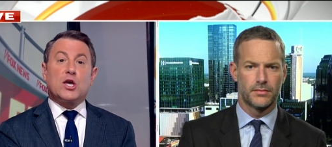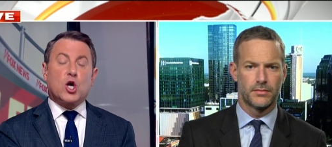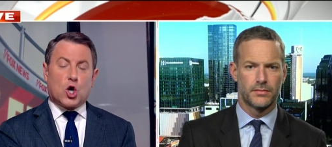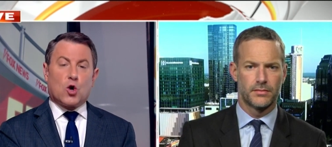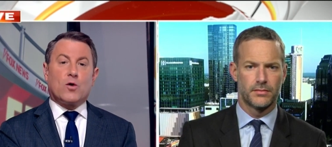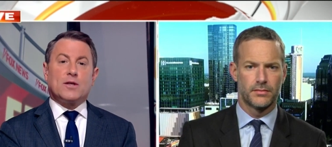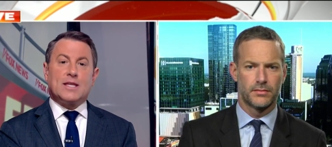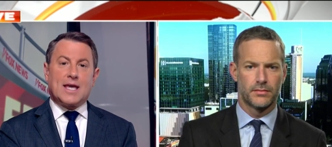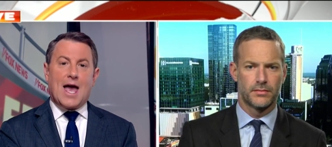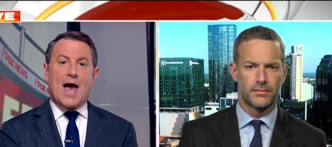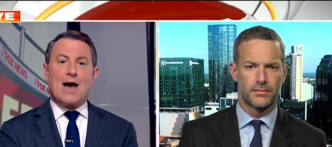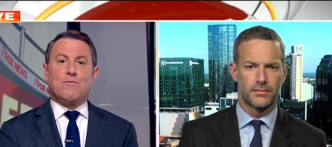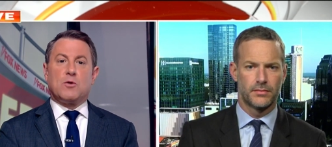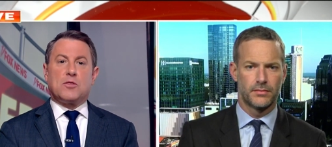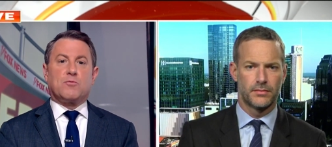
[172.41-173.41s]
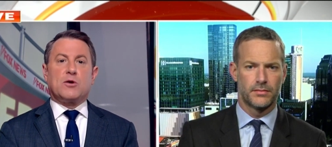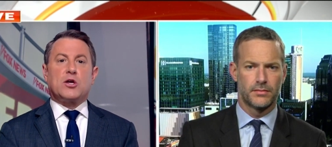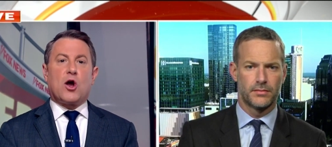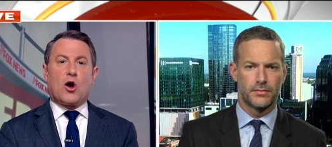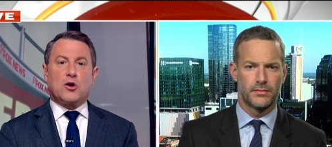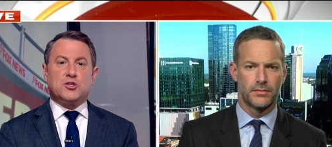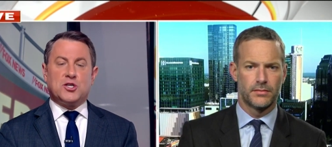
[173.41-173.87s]
Speaker 1: currently have with
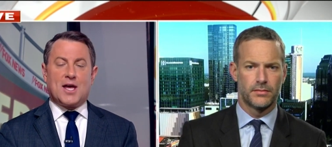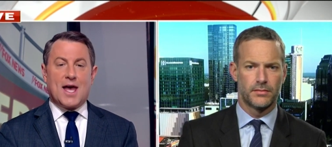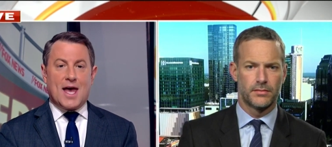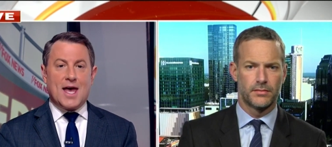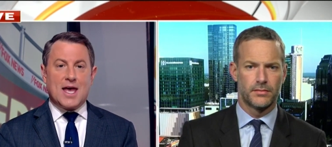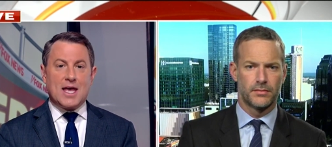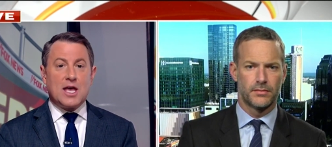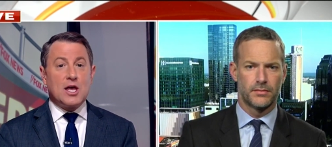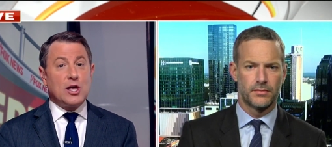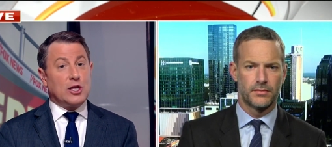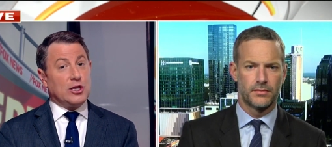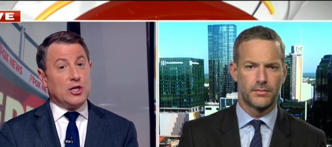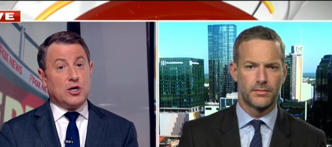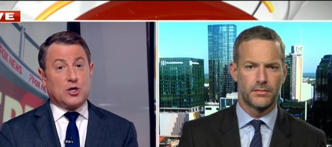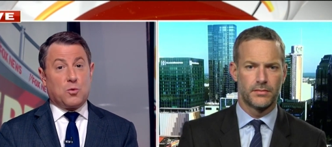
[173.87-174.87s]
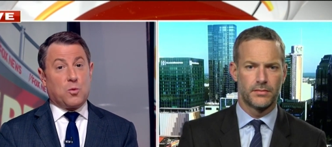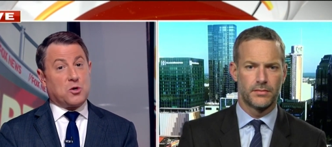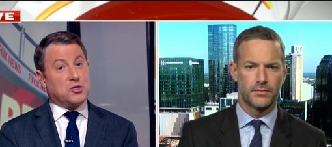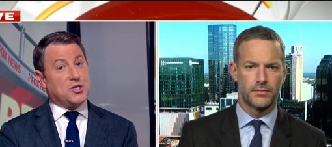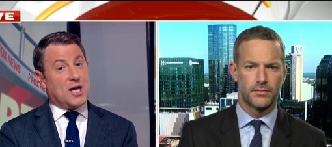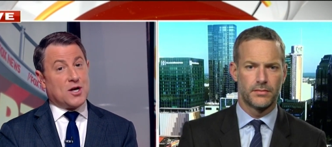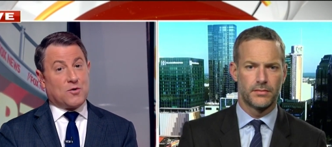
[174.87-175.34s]
regard to, hey, look,
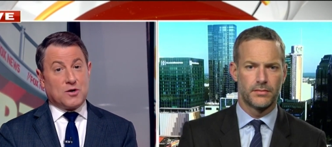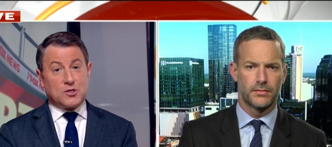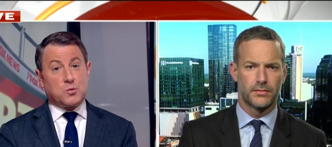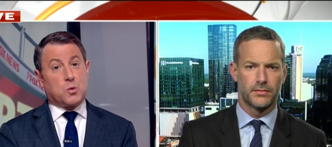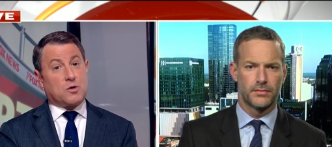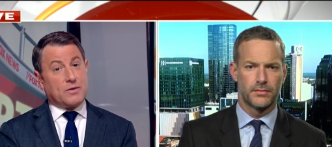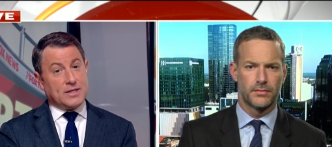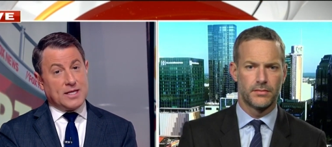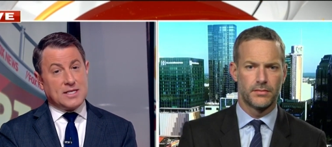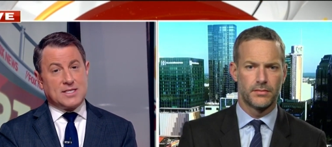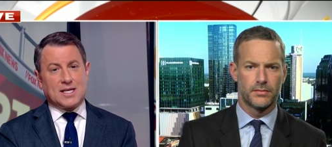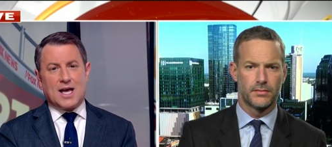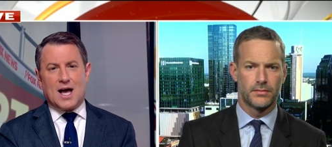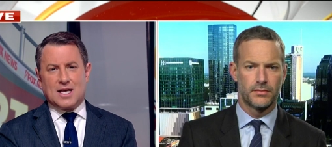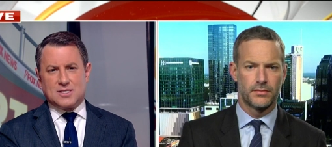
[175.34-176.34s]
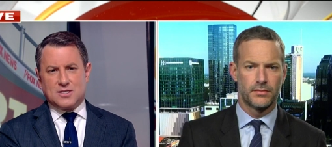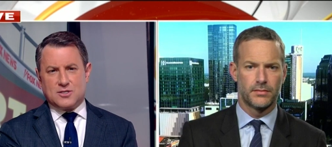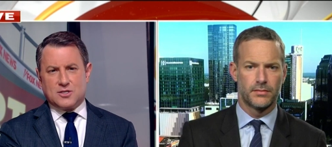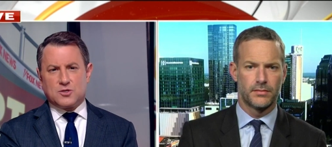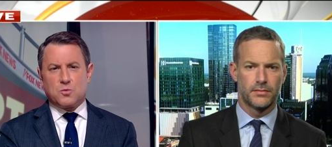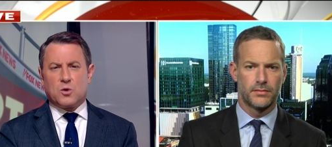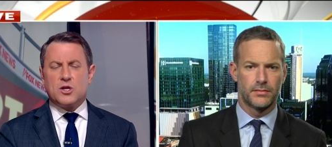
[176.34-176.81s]
we're generous, we're releasing
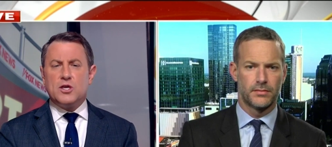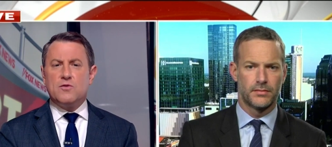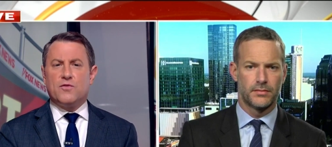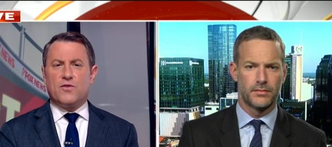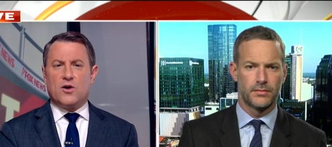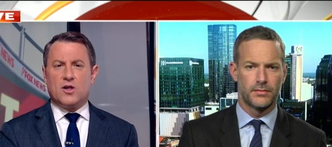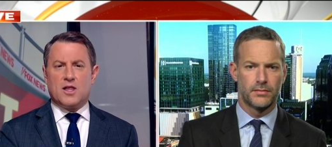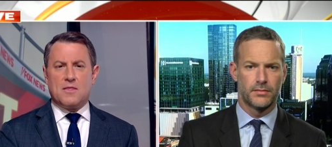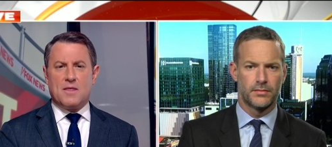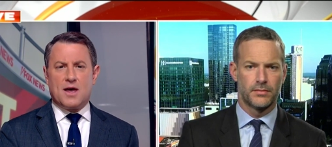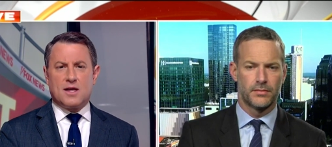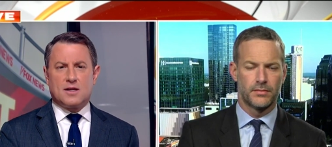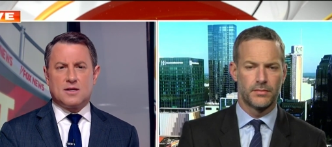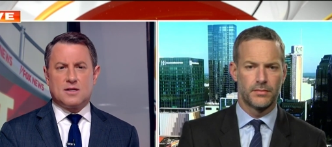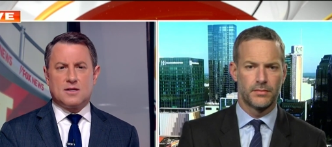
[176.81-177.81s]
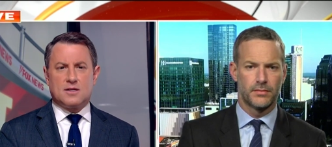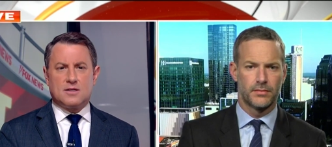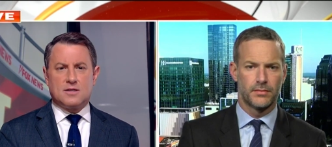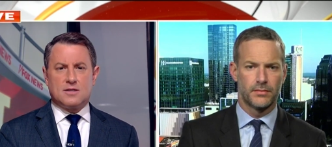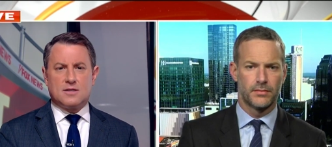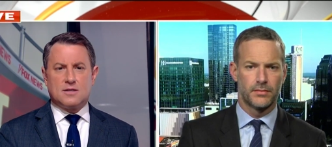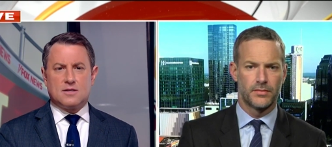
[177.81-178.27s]
hostages? Where do you fall on that?
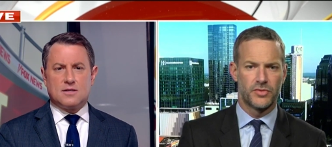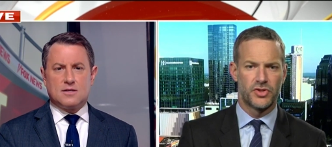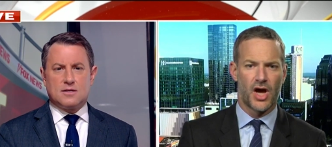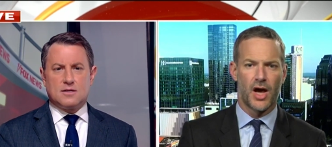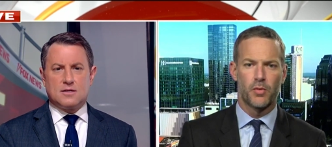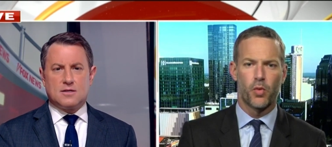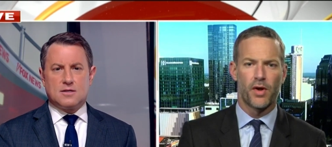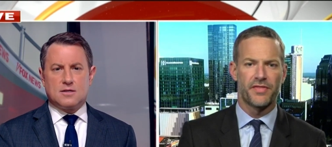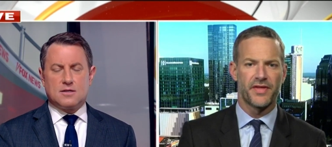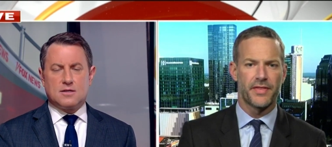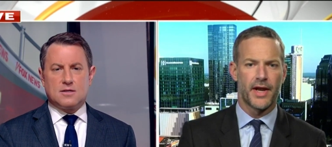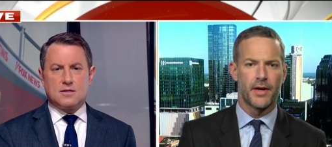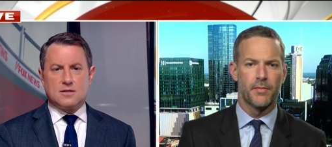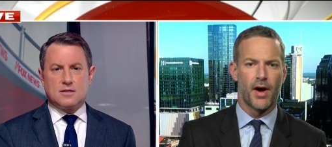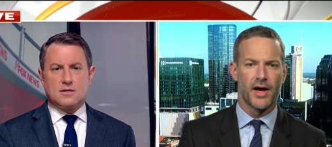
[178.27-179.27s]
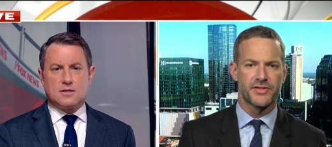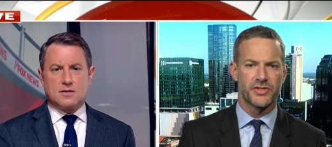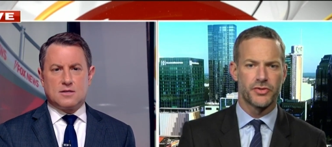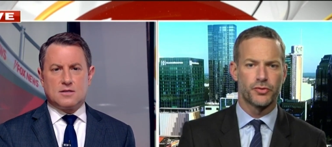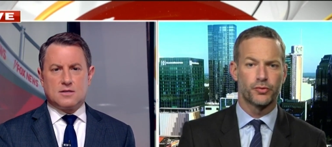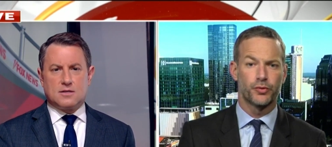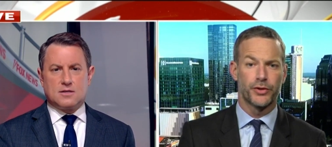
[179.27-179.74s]
Speaker 2: Todd, one thing that Hamas
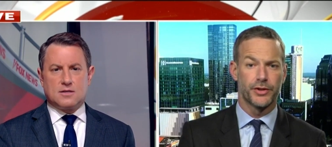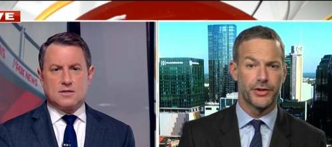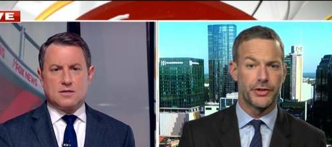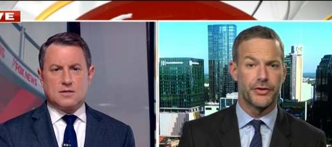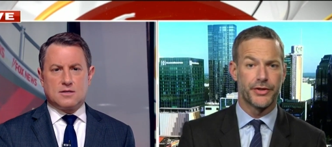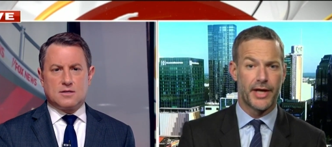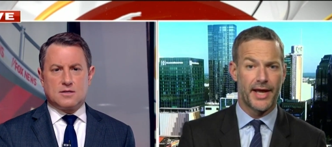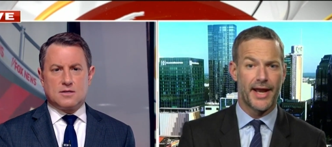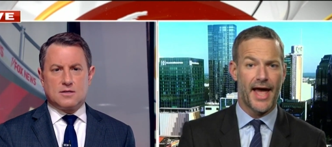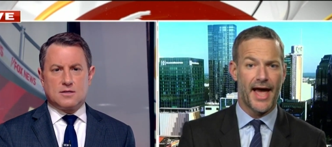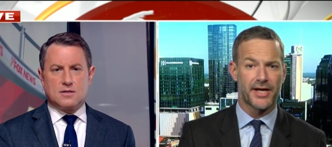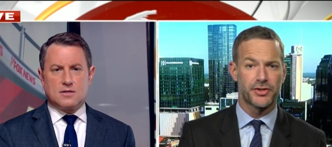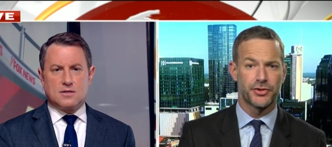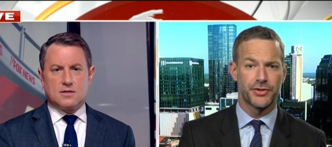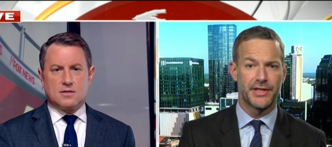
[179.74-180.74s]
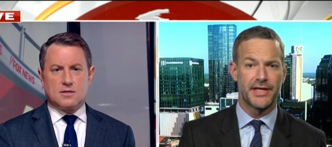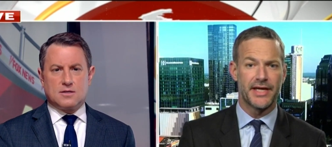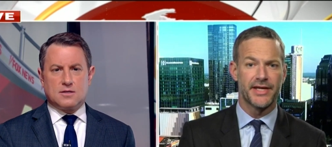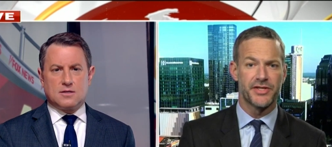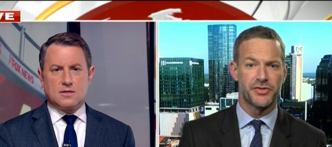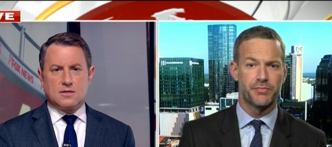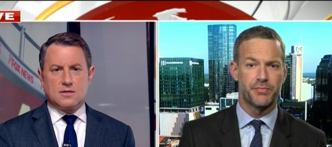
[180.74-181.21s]
is really good at actually is